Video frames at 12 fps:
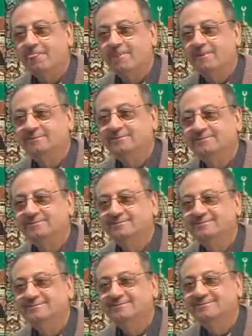
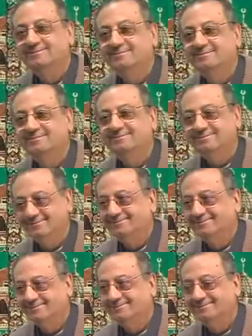
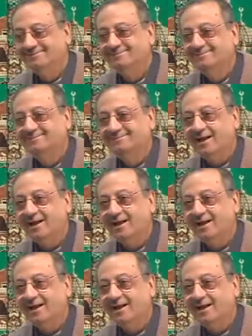(no one is talking)